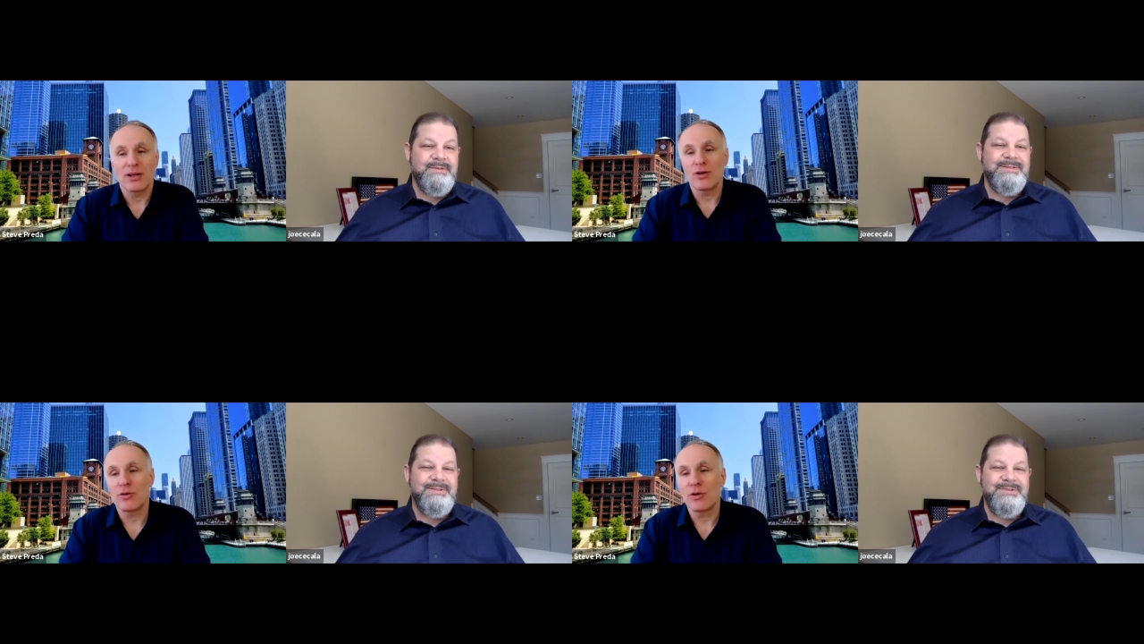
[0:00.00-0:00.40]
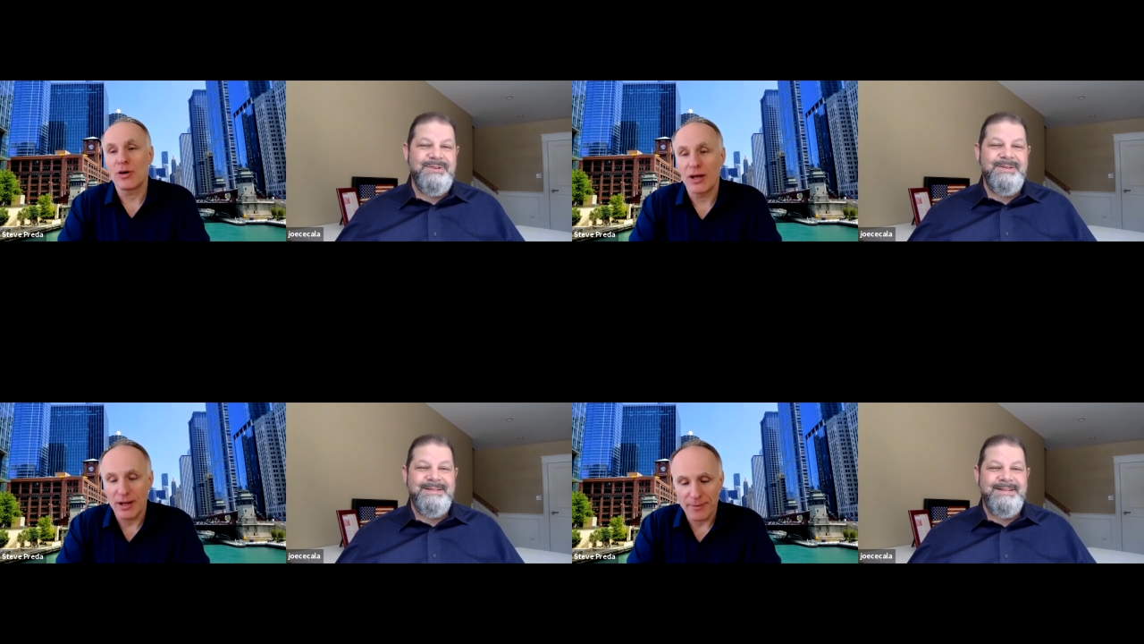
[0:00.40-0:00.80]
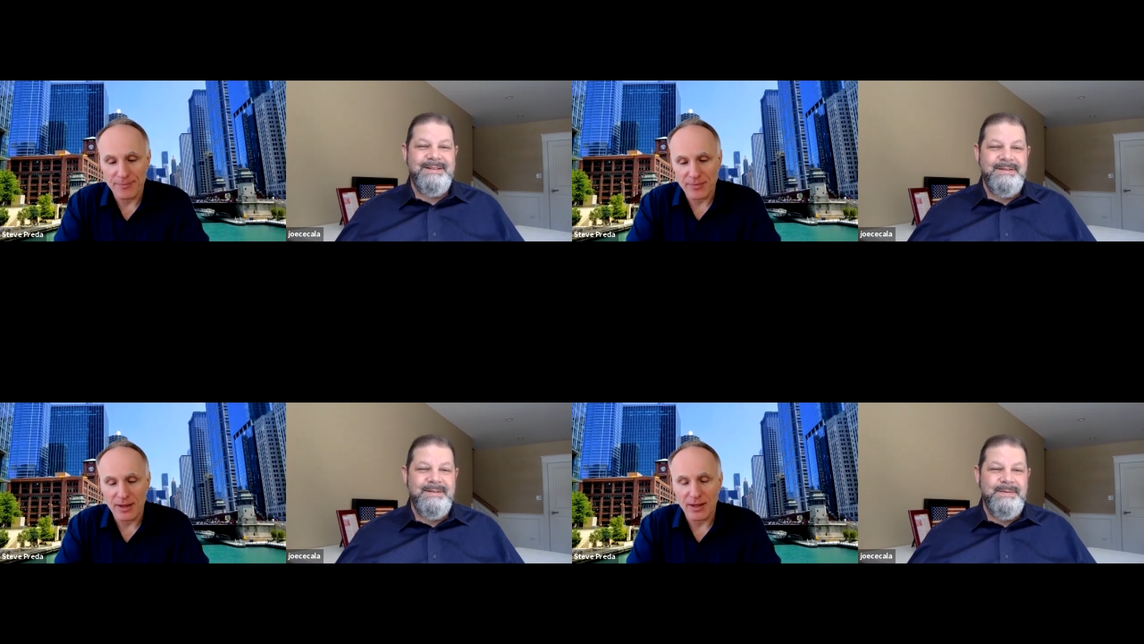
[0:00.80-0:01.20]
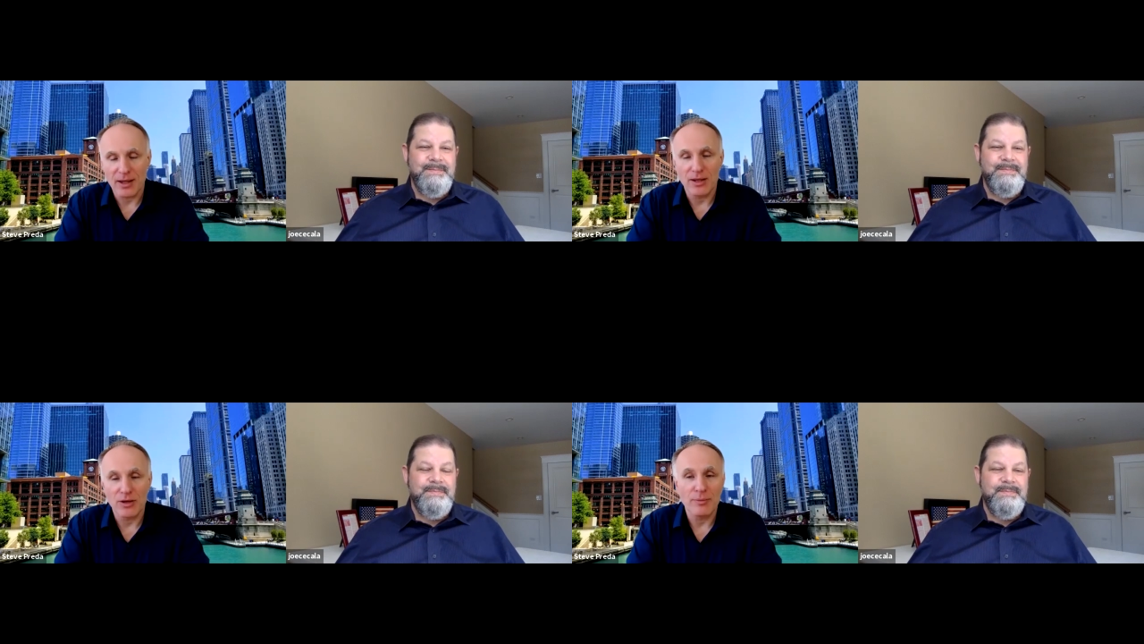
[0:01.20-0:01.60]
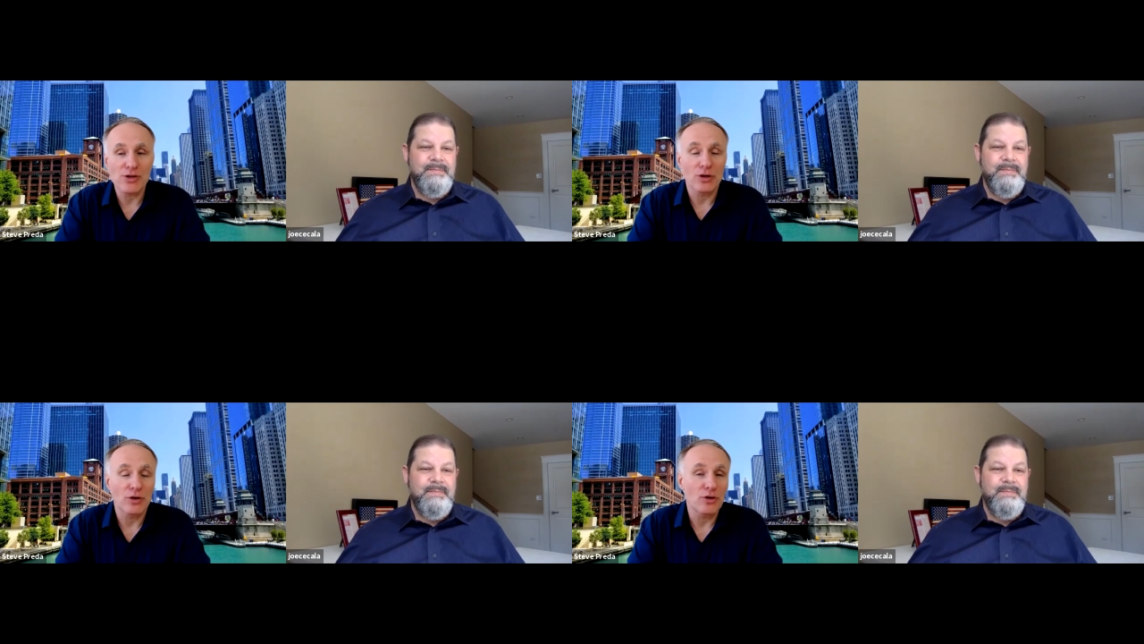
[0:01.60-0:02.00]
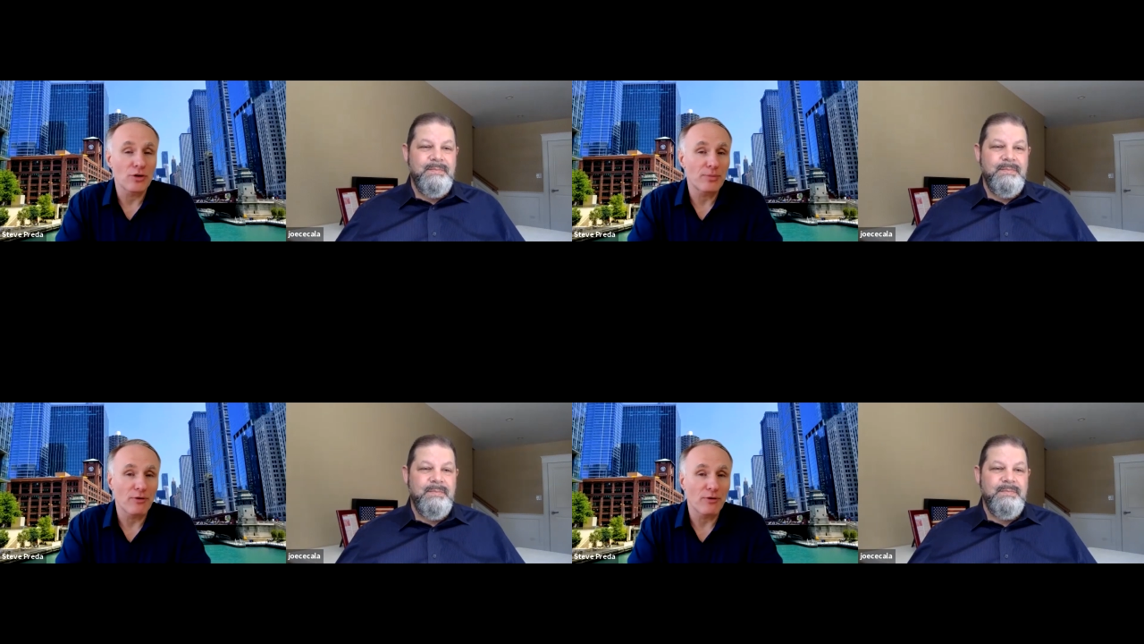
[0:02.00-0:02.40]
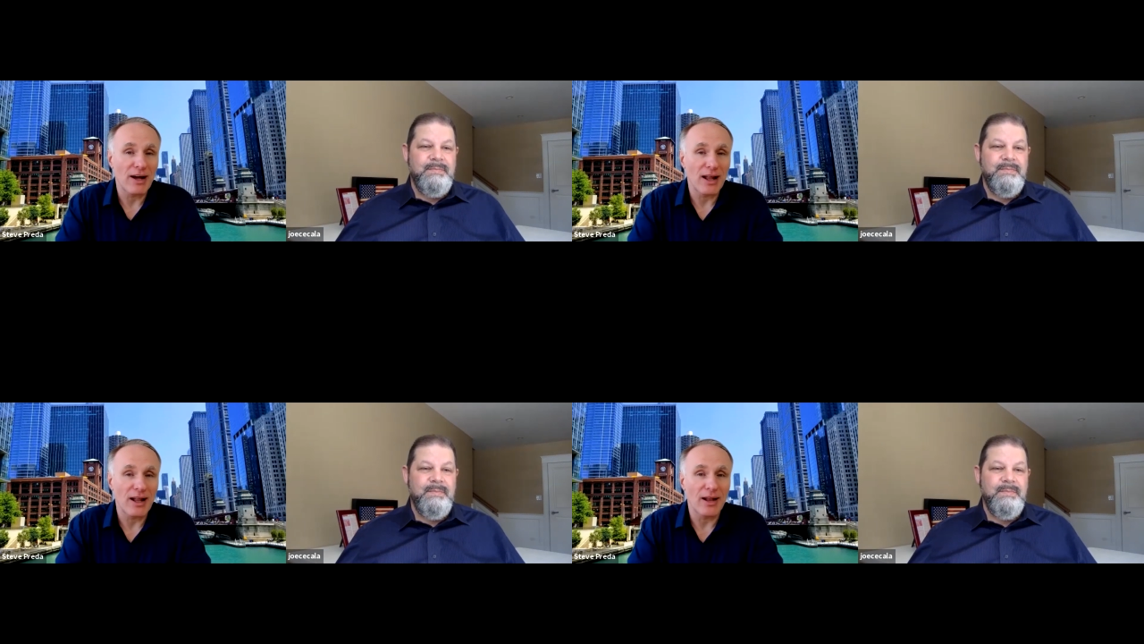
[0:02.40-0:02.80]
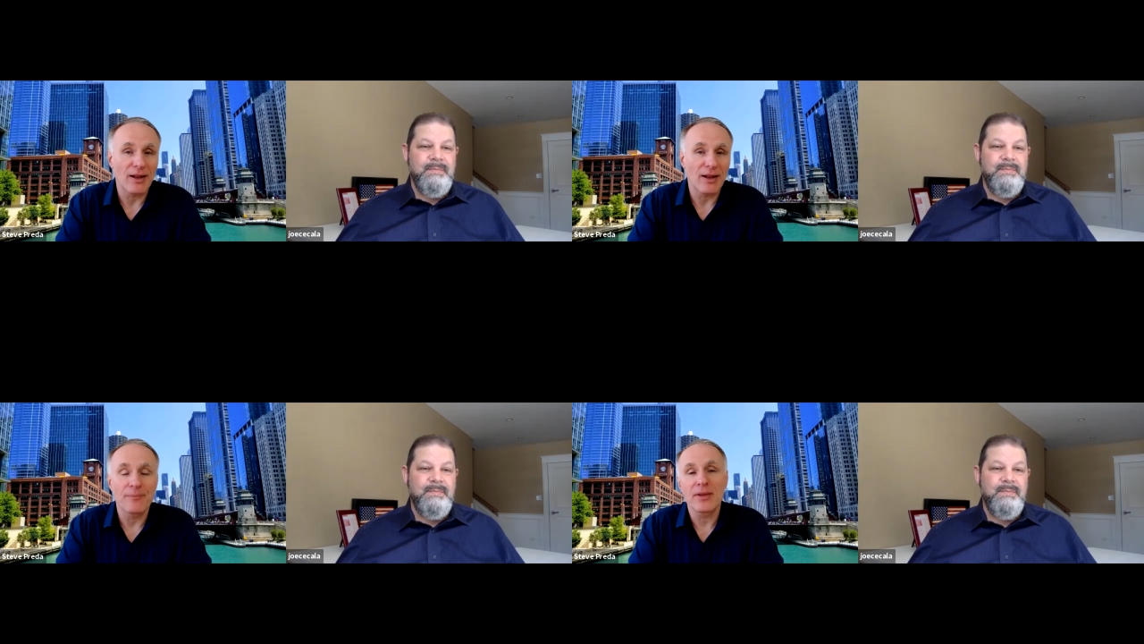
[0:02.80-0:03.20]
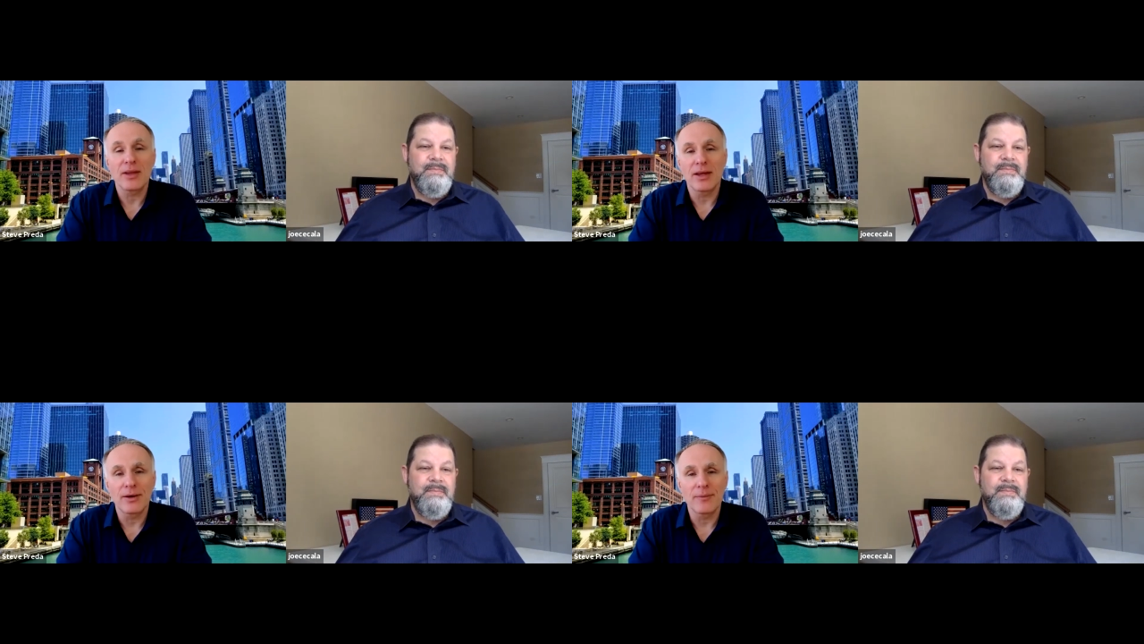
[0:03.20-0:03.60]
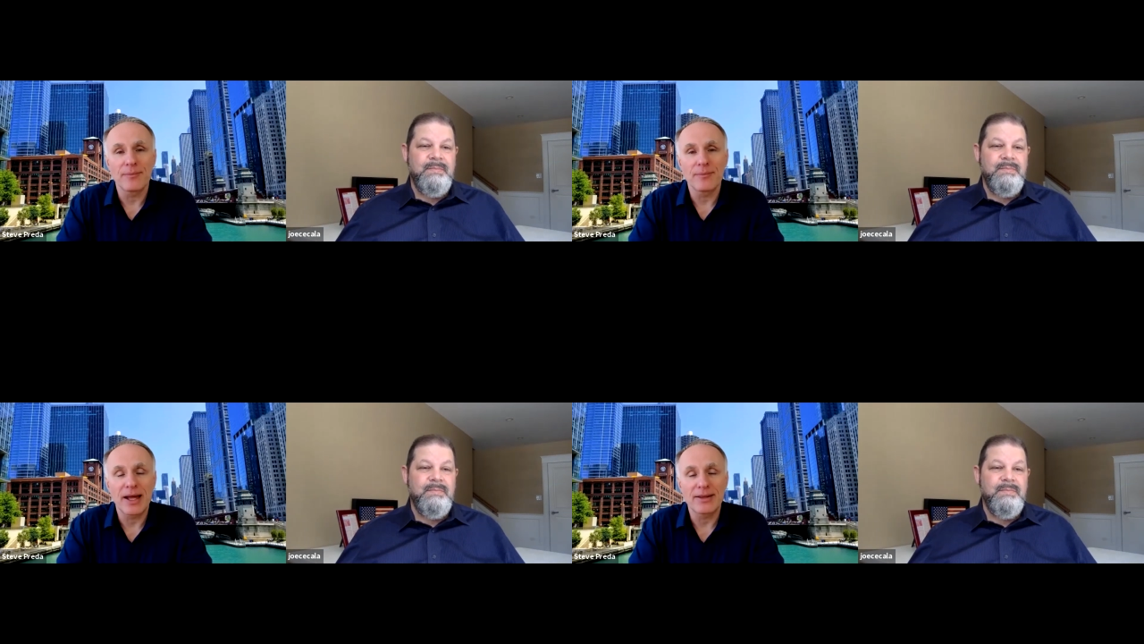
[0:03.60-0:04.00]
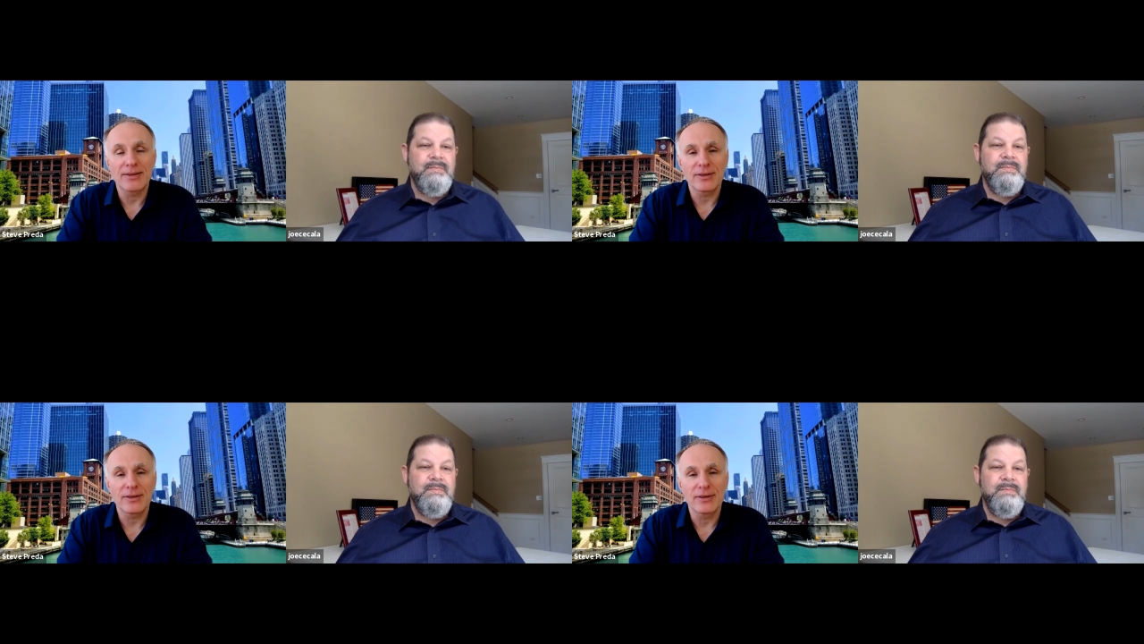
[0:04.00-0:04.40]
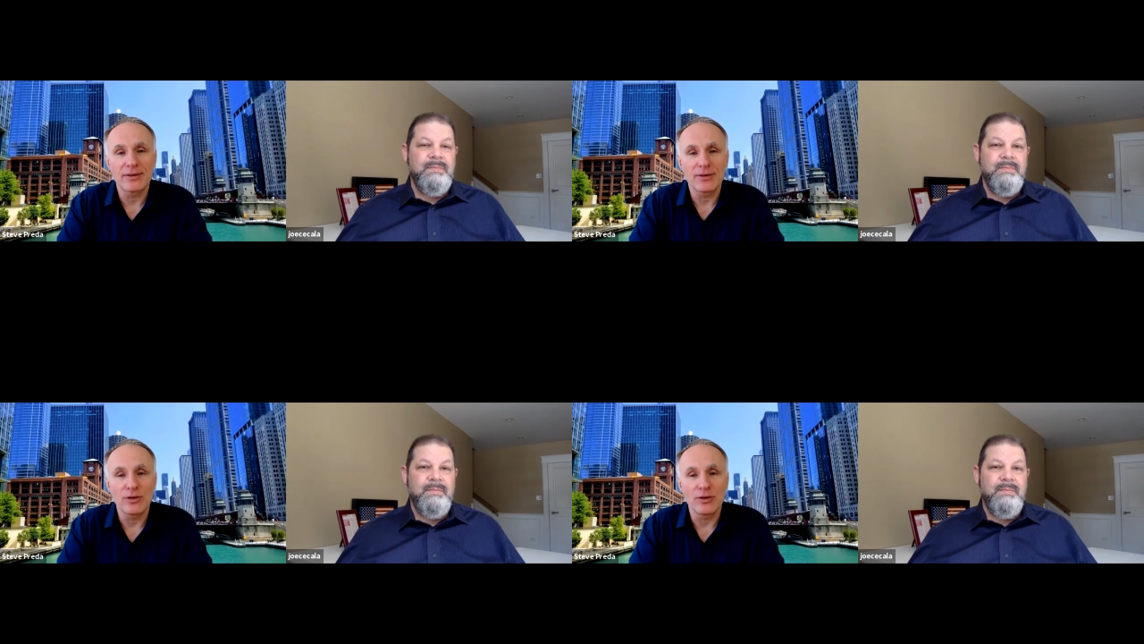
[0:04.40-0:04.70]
Speaker 1: You um, you mentioned on your profile um, that uh,